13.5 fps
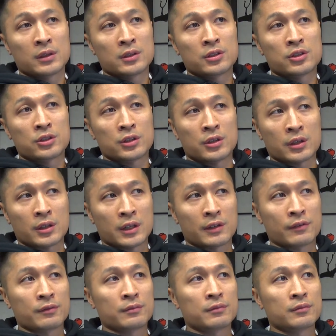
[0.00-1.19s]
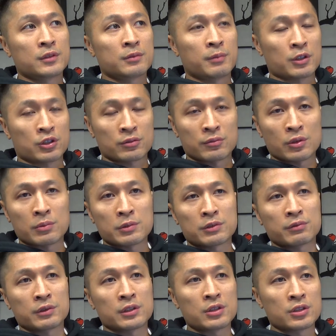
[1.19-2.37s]
sharing a lot of special moments
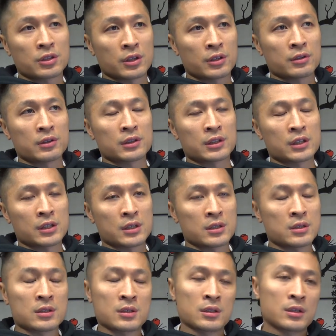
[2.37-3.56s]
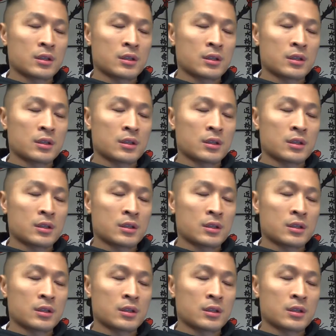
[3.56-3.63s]
with each other and the kids